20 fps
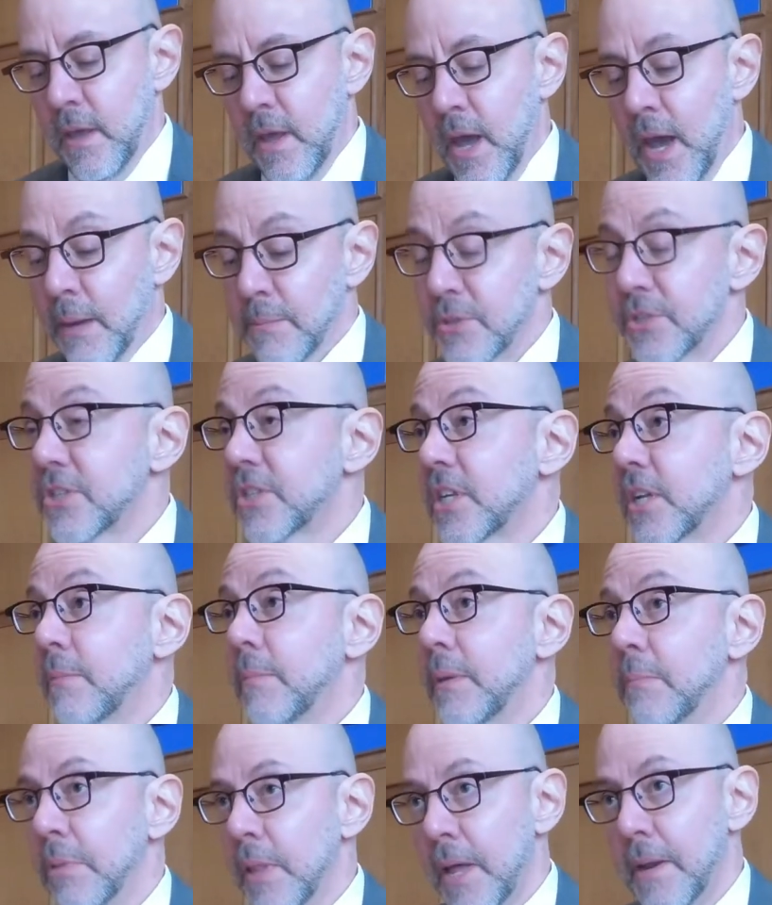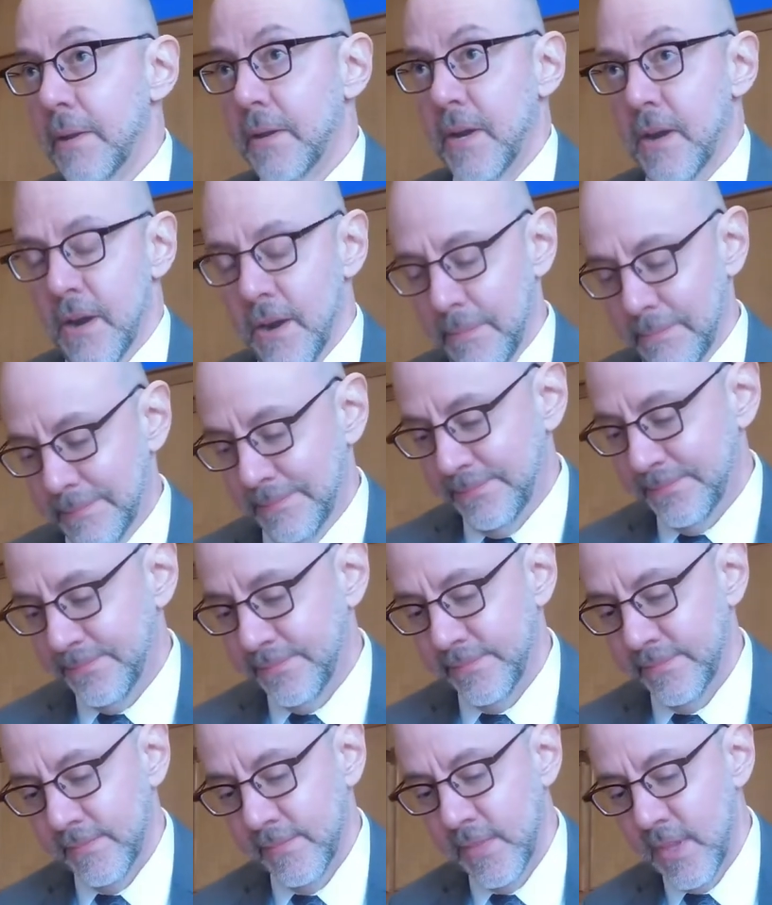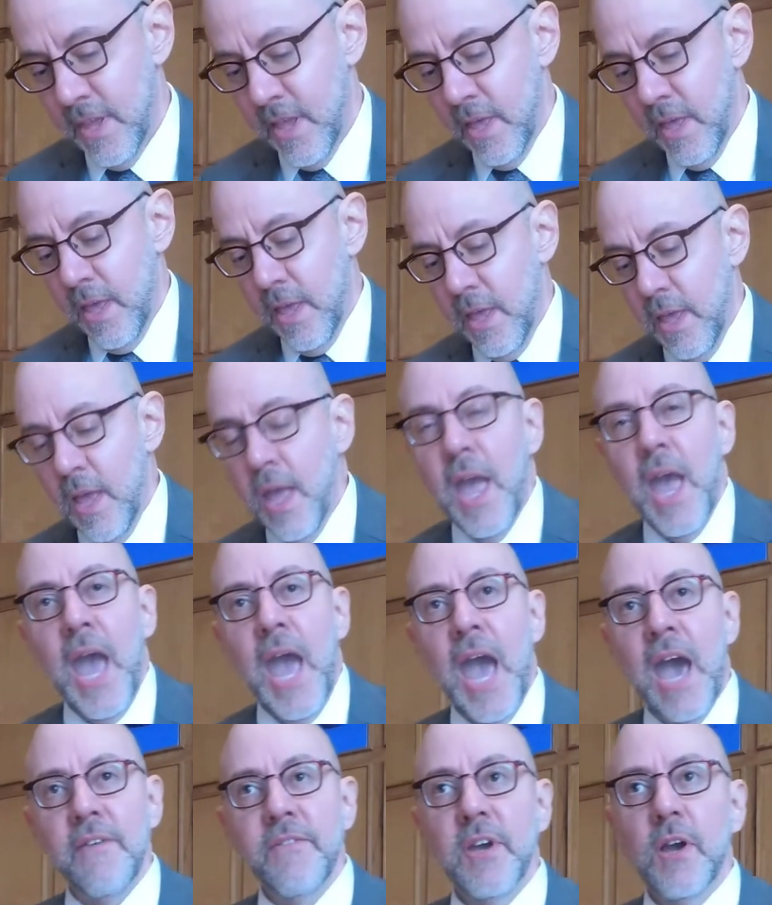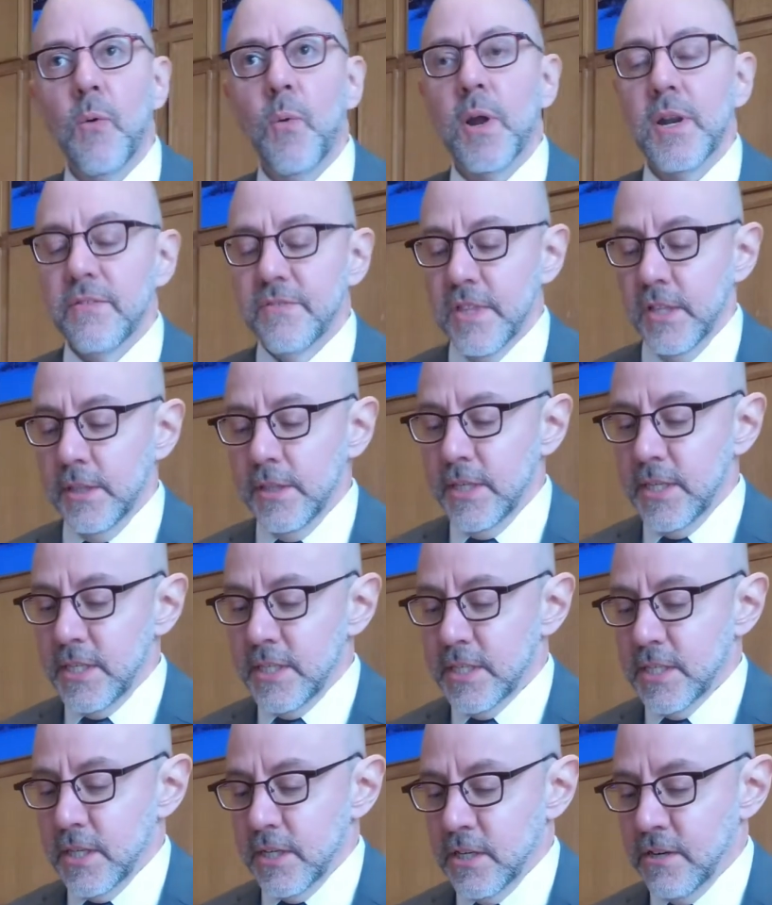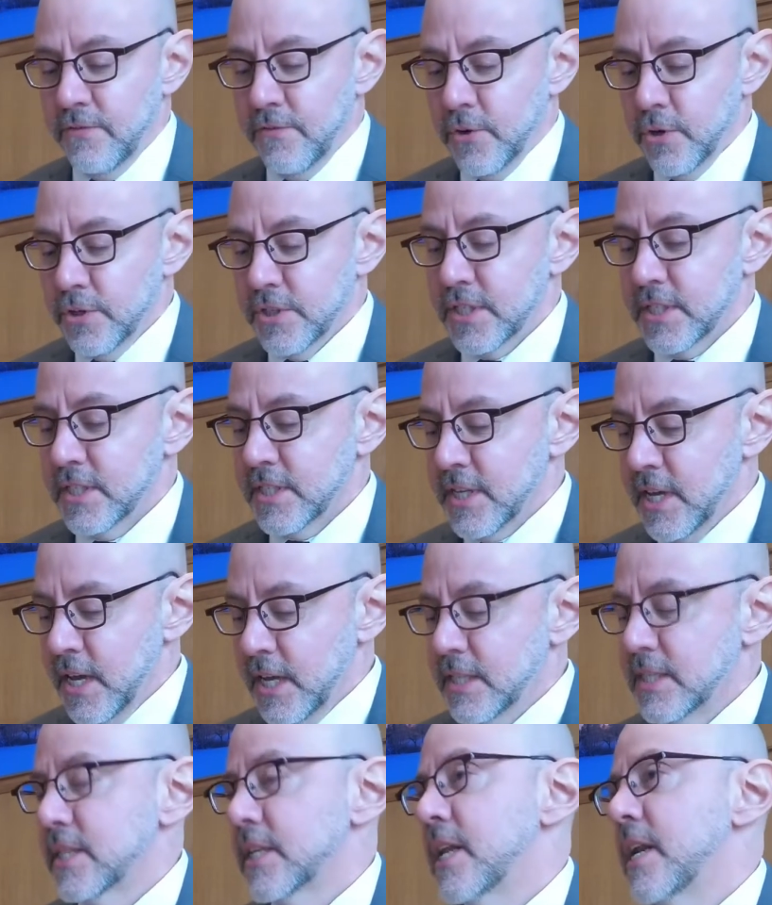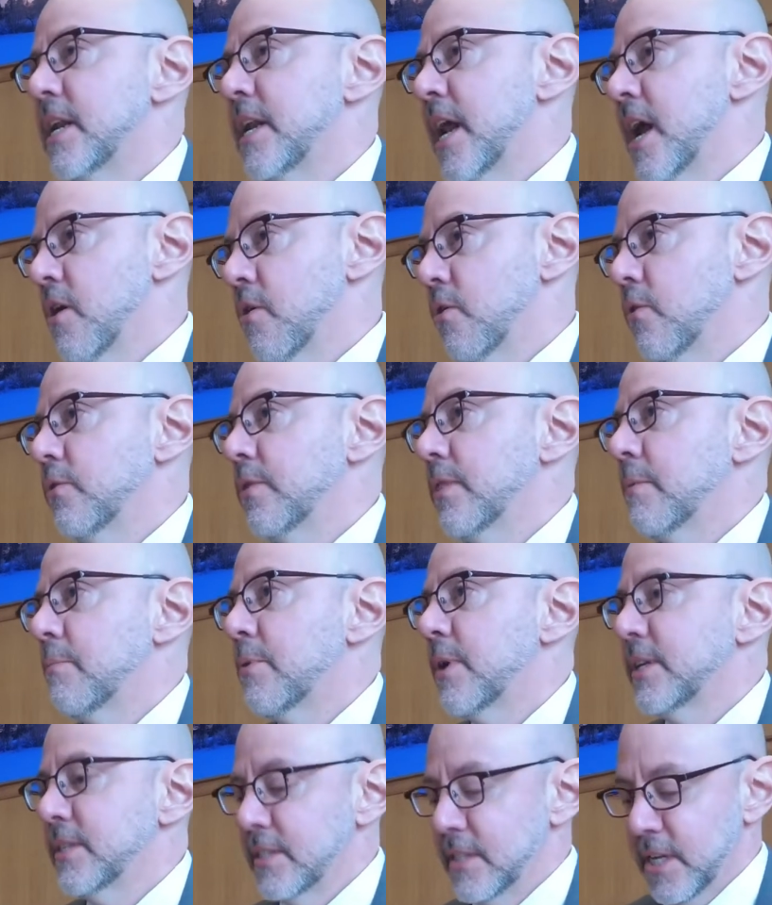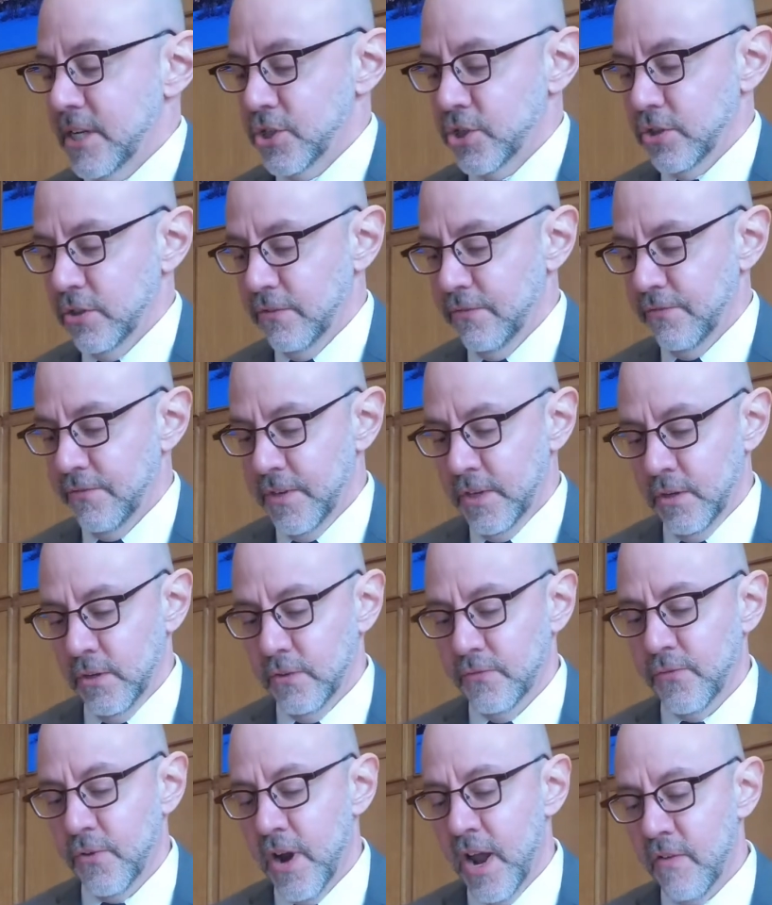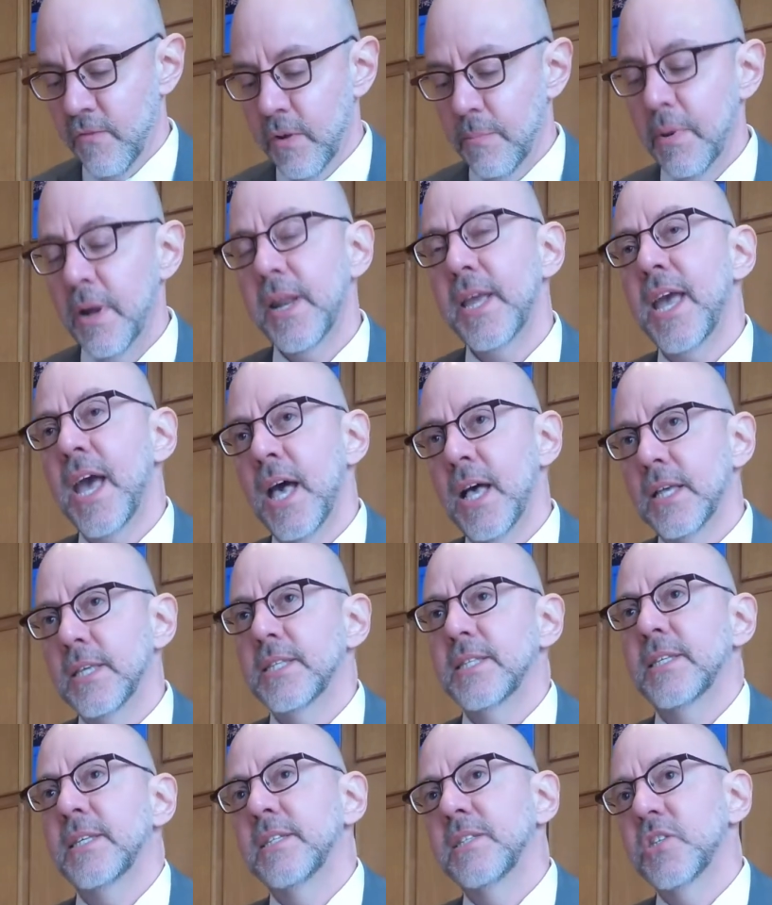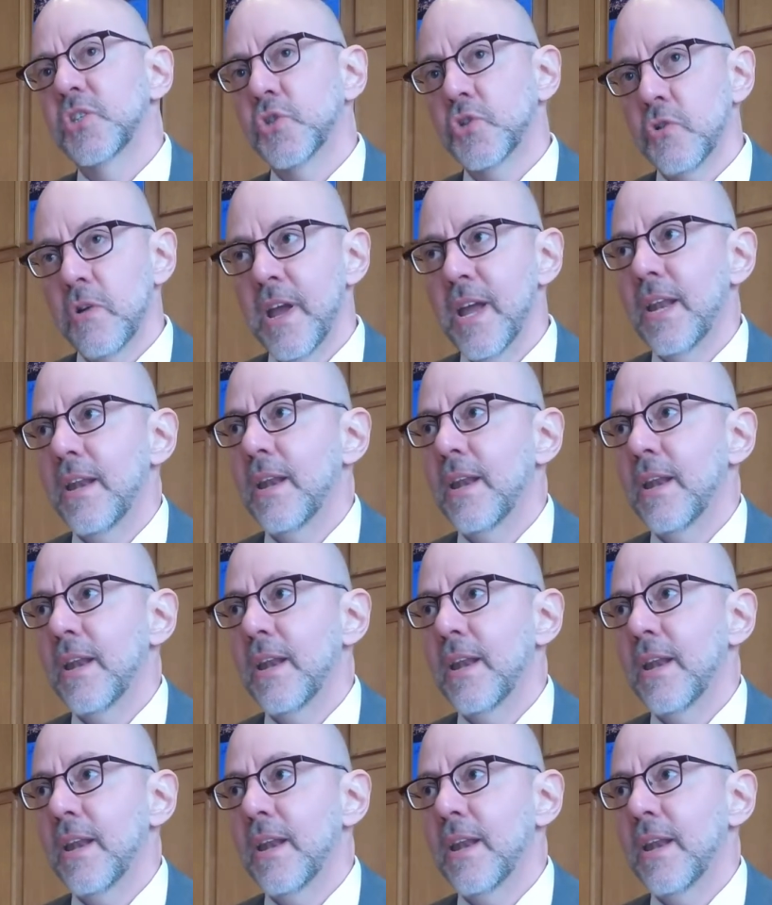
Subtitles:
I'm just going to be blunt here. Having one of the least diverse states narrow the presidential field for everybody else is straight